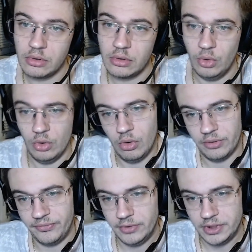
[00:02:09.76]
Oh,
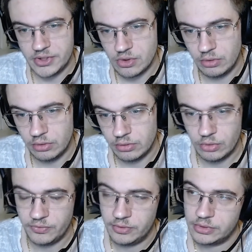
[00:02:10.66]
orphan. It's called
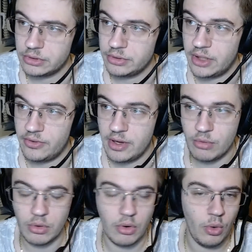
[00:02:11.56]
orphan. So yeah, they
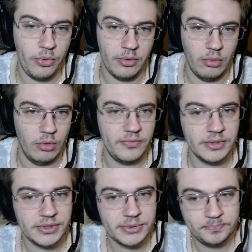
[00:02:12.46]
were all
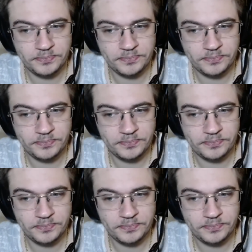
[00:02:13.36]
orphans.